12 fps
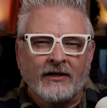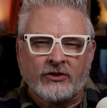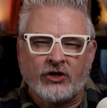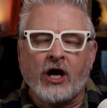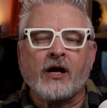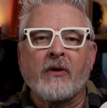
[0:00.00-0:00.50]

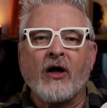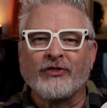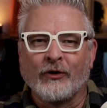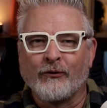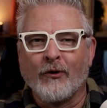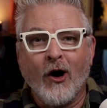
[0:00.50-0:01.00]
Talk about
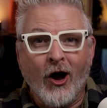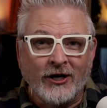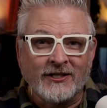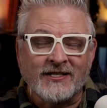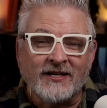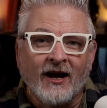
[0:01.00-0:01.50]
the
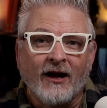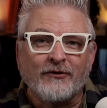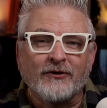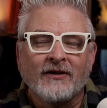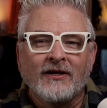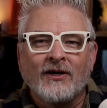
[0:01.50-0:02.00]
wrong stuff.